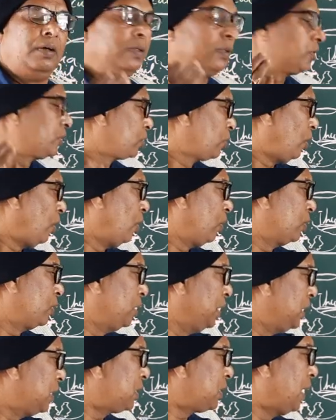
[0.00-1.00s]
So
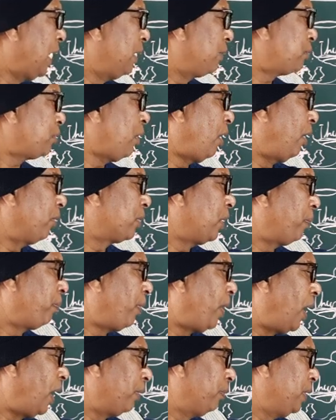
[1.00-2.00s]
these types of the
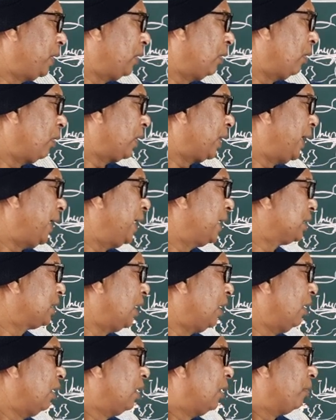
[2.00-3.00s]
farming known as
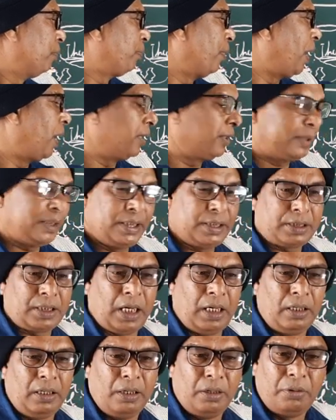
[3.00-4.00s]
the
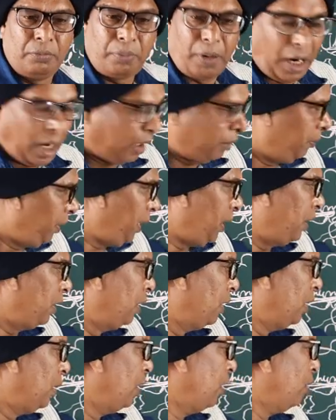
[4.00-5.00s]
plantation farming.
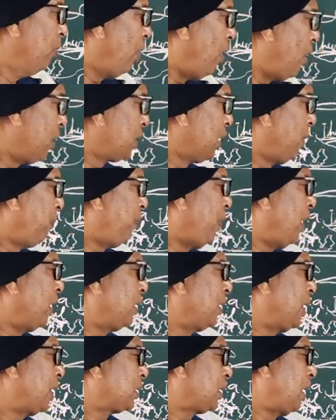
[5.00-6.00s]
For the
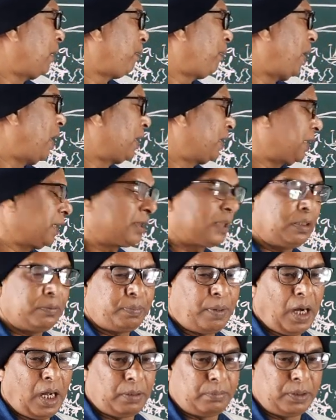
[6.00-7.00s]
under the plantation
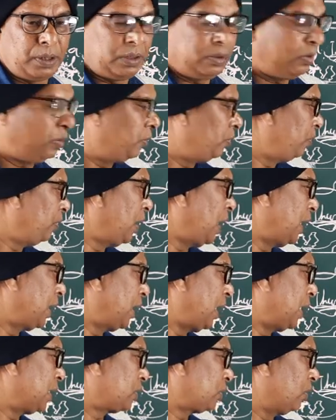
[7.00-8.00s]
farming, we will
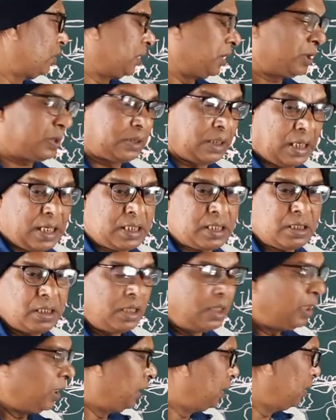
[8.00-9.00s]
also discuss
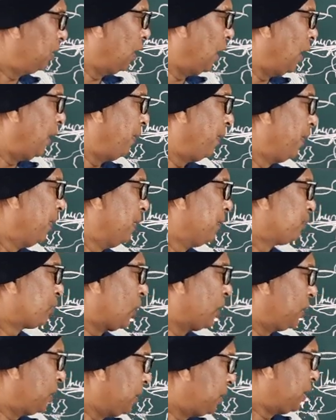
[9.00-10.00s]
in the
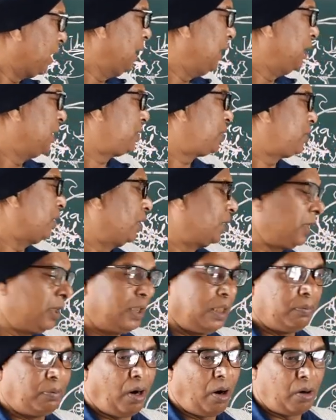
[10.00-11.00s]
detailed studies
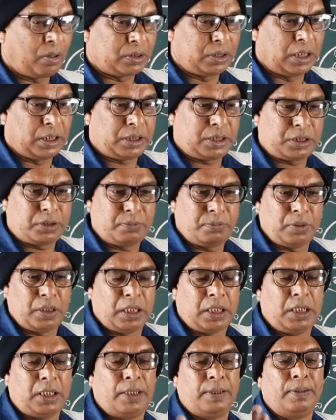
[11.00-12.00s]
about
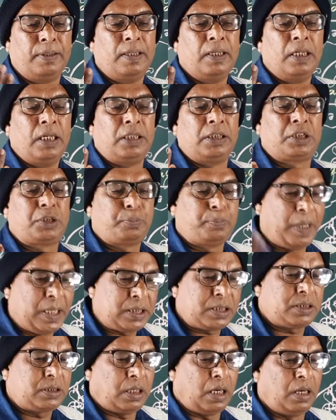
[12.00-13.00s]
the
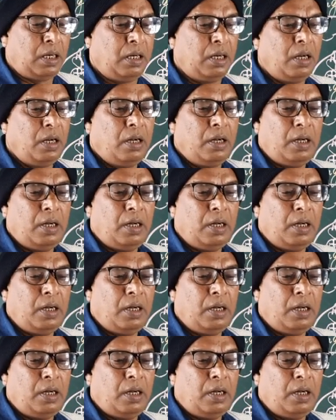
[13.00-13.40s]
special